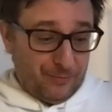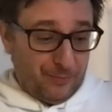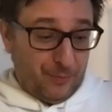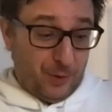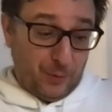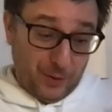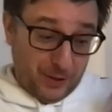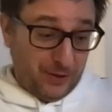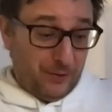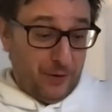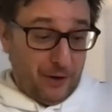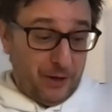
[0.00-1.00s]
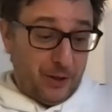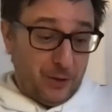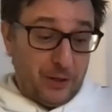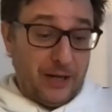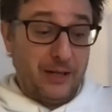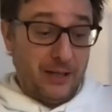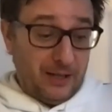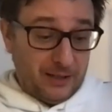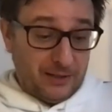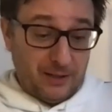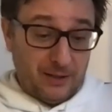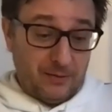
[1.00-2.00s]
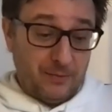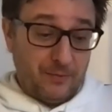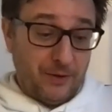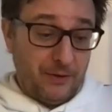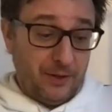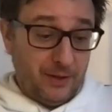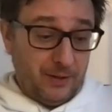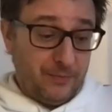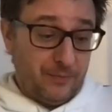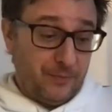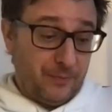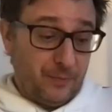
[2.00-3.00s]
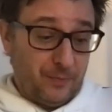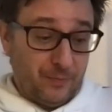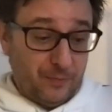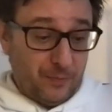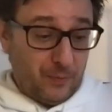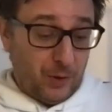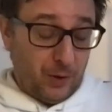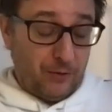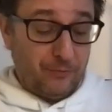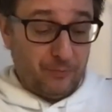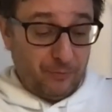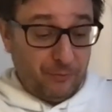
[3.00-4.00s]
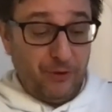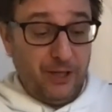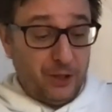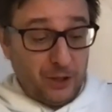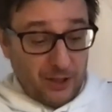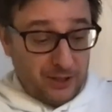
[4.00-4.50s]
what we think very good ideas and a lot of features